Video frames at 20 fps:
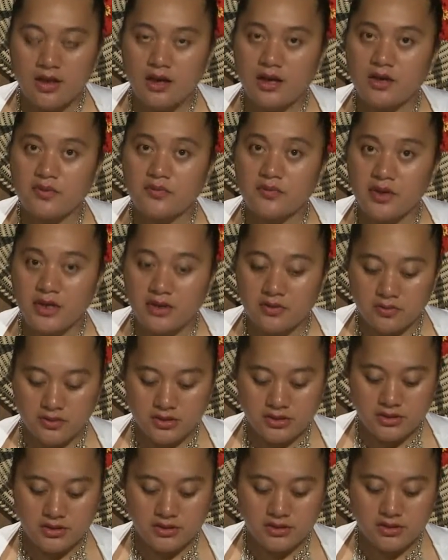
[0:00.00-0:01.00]
A final
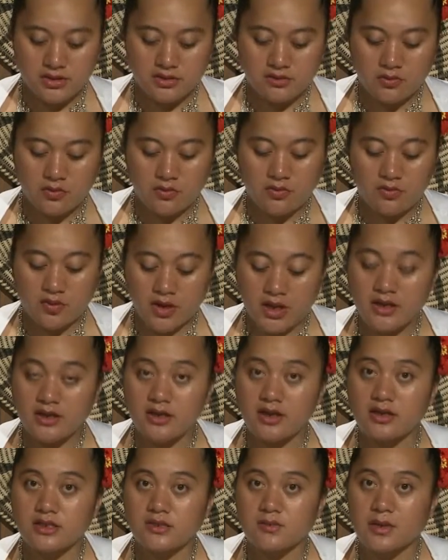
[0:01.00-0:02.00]
decision or
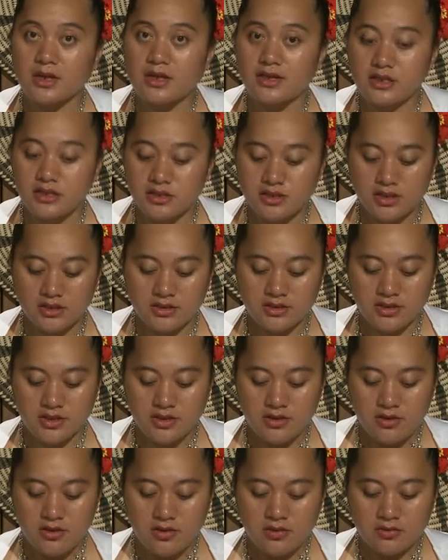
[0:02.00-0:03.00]
findings by the judge
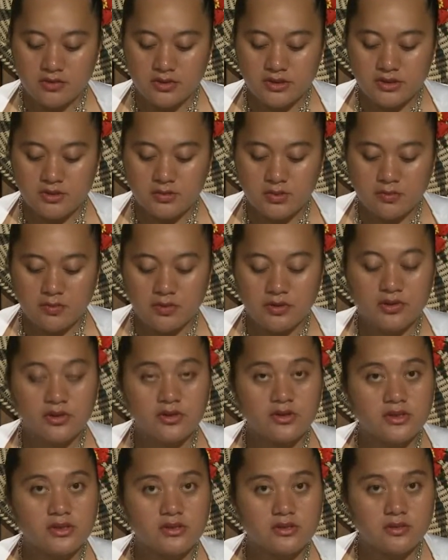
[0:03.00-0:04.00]
was to be
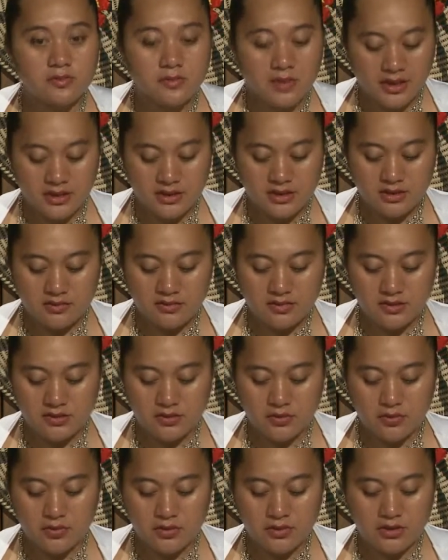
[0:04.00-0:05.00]
produced to the plaintiffs,
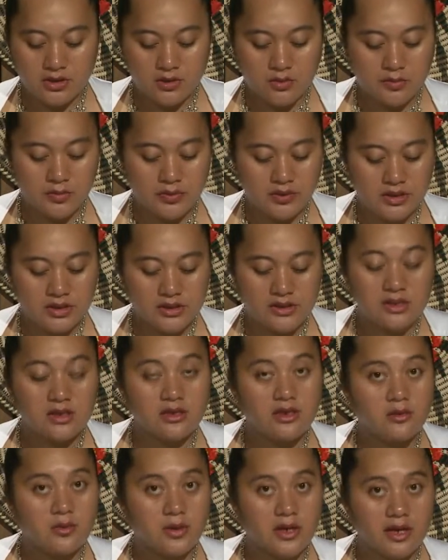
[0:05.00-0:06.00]
who were the Niue Police
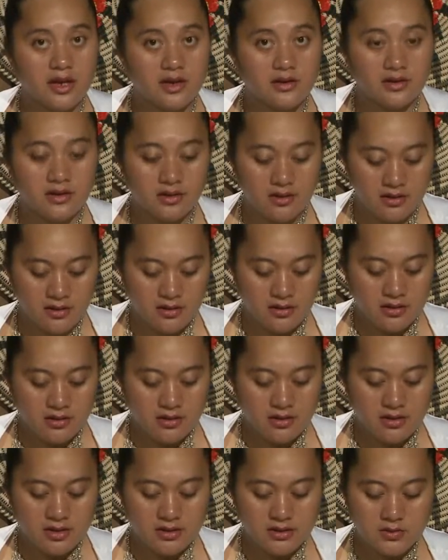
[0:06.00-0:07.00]
and Niue Health,
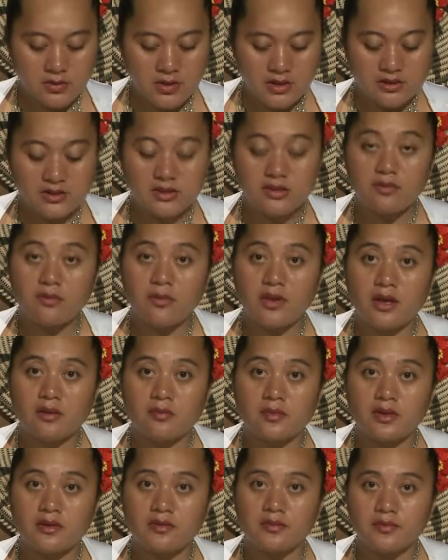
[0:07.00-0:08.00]
as well as the
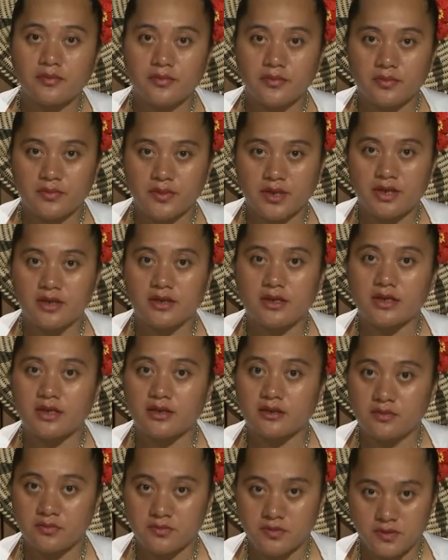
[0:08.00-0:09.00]
family, by the
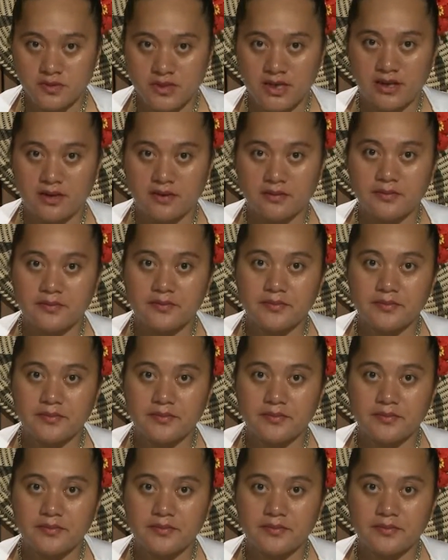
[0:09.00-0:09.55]
end of today.